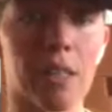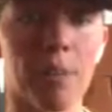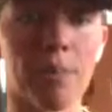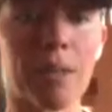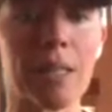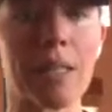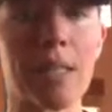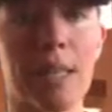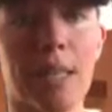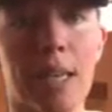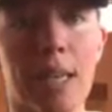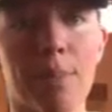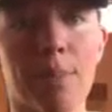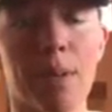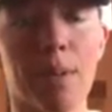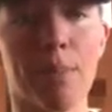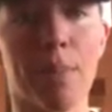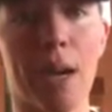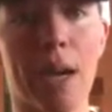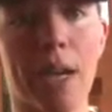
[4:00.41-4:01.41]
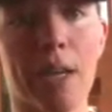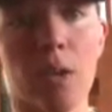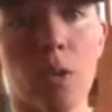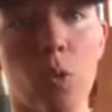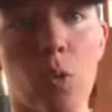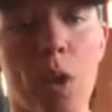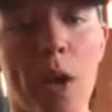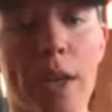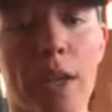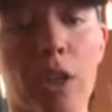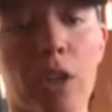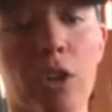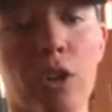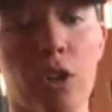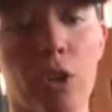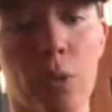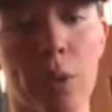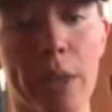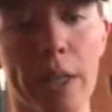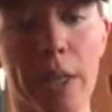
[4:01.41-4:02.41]
something to keep in mind when you're
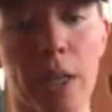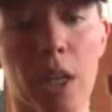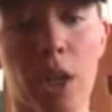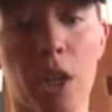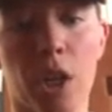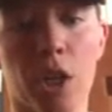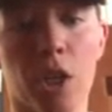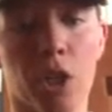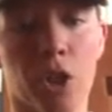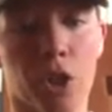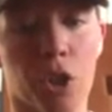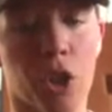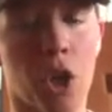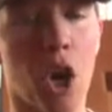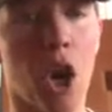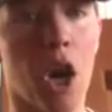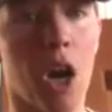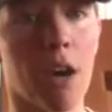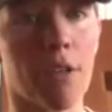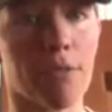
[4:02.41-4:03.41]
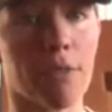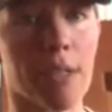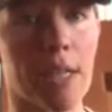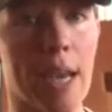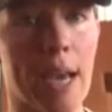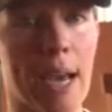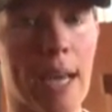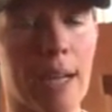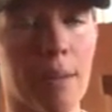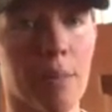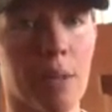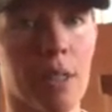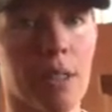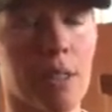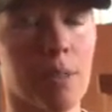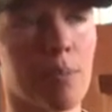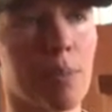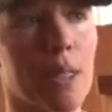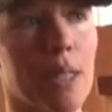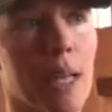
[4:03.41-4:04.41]
doing your coffee
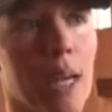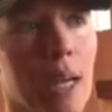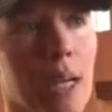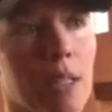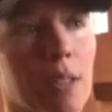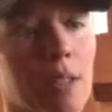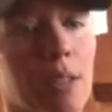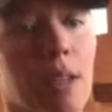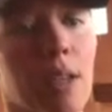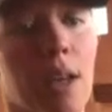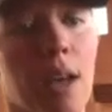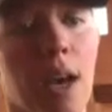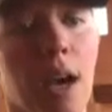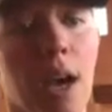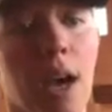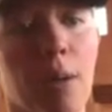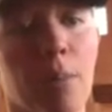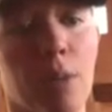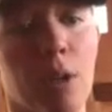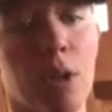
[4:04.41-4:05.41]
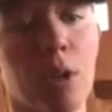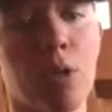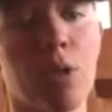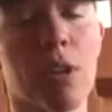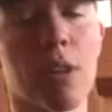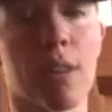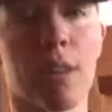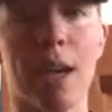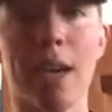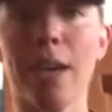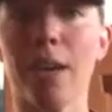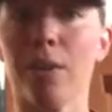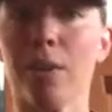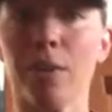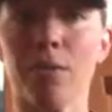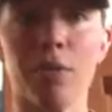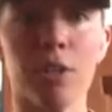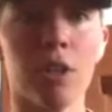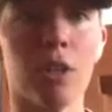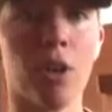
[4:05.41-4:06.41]
enemas, because glutathione,
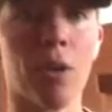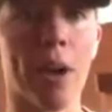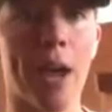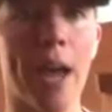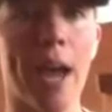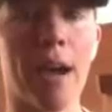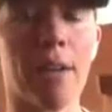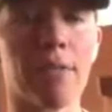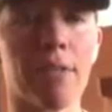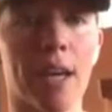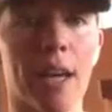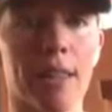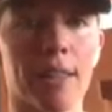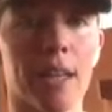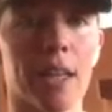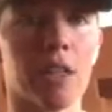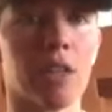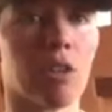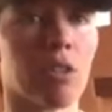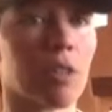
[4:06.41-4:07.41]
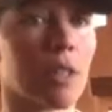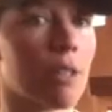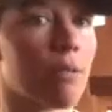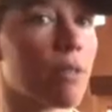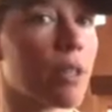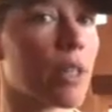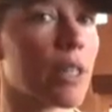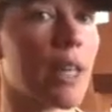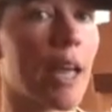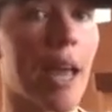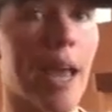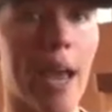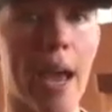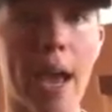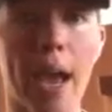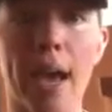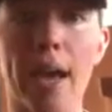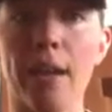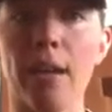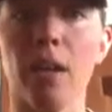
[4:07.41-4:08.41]
if you don't have that, then your liver
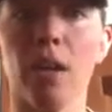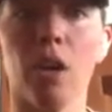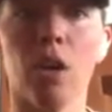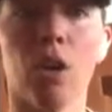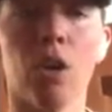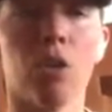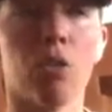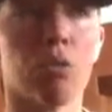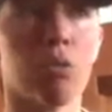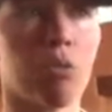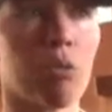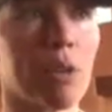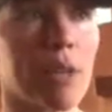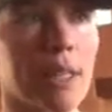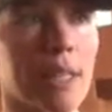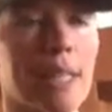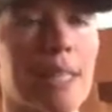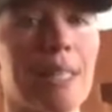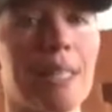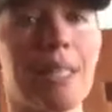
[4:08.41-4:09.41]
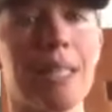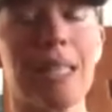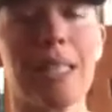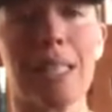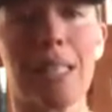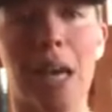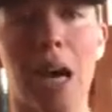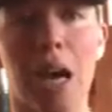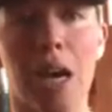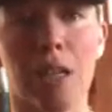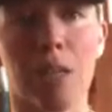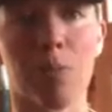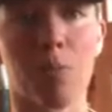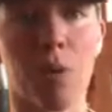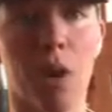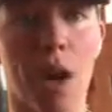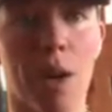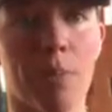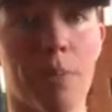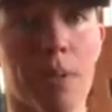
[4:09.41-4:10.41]
can't really detox
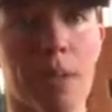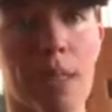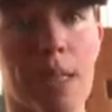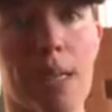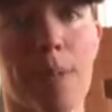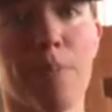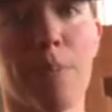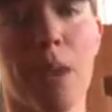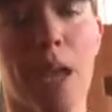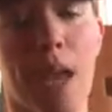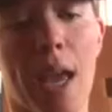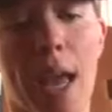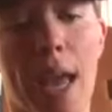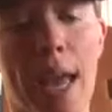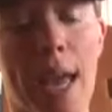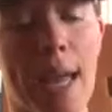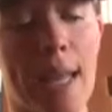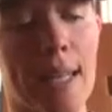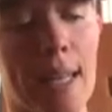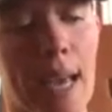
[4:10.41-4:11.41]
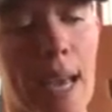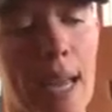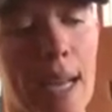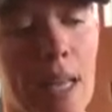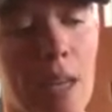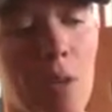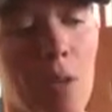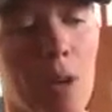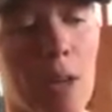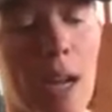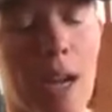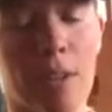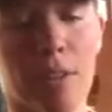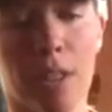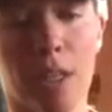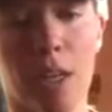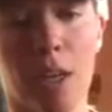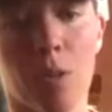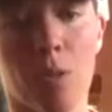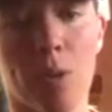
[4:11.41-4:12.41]
properly. And anyone out
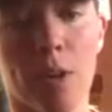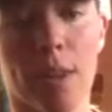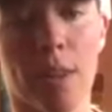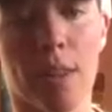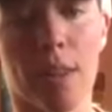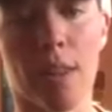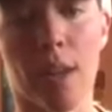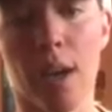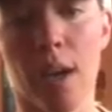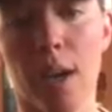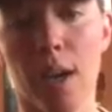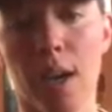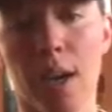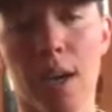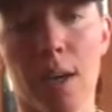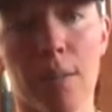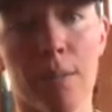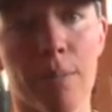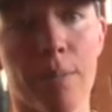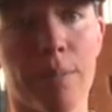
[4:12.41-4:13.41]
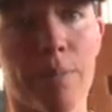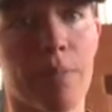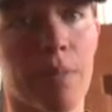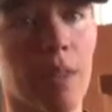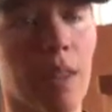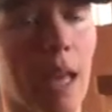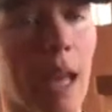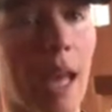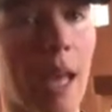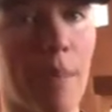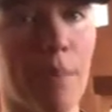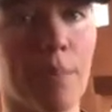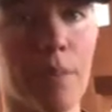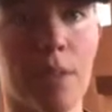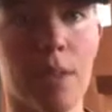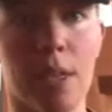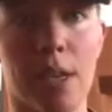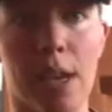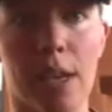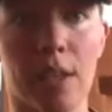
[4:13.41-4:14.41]
there with the
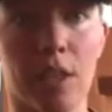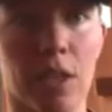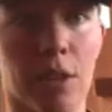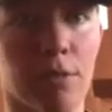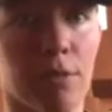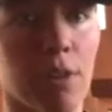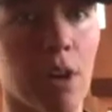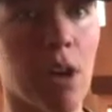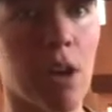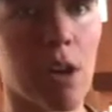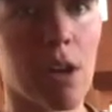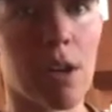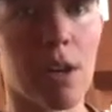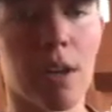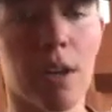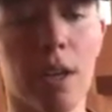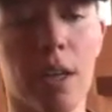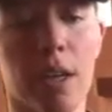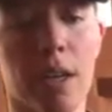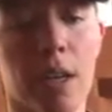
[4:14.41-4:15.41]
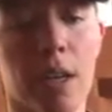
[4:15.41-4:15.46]
MTHFR